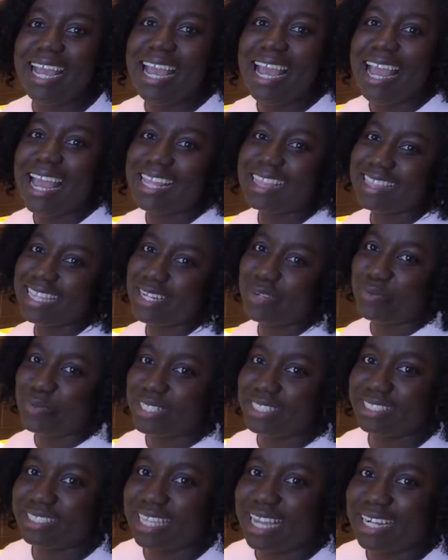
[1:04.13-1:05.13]
and then we
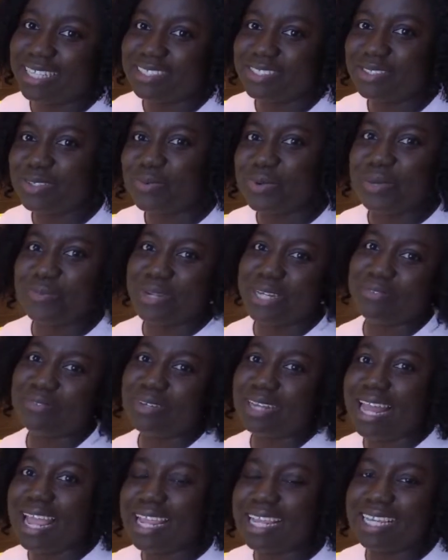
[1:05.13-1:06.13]
start. So we wait for
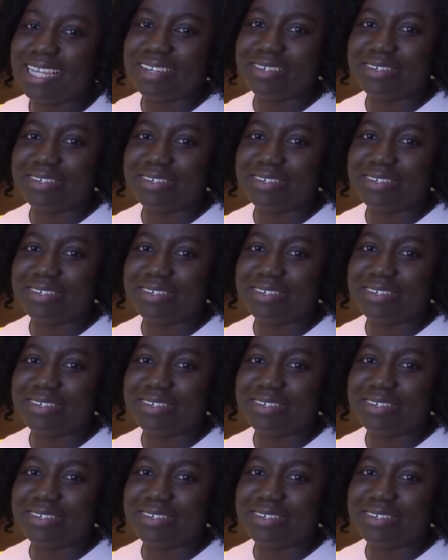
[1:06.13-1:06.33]
like a